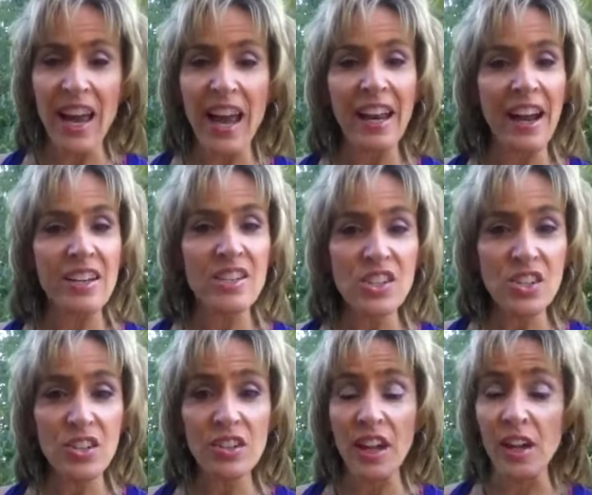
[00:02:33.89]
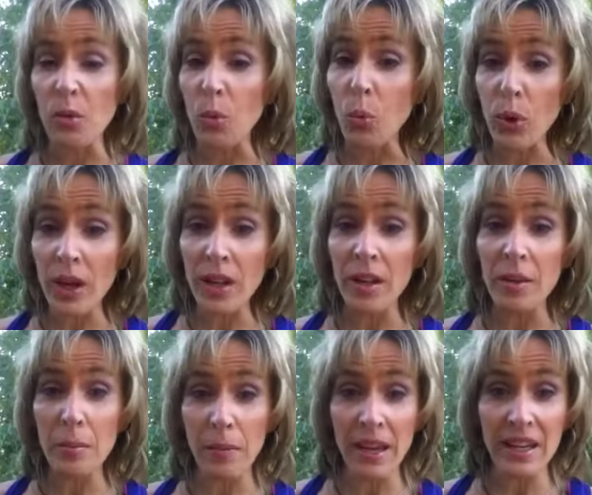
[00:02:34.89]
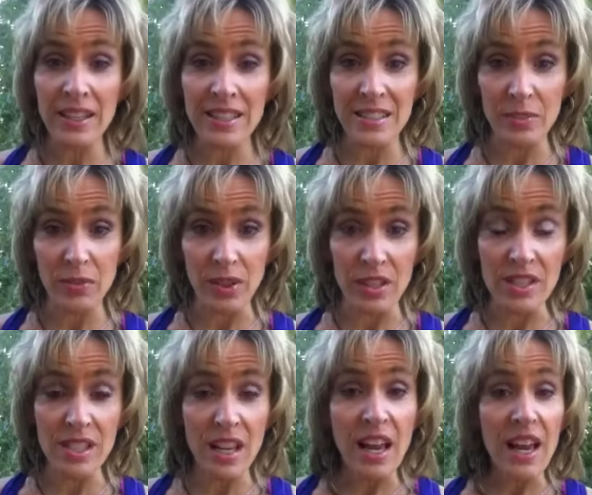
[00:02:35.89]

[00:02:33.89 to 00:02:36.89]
and i assure you that it will make a difference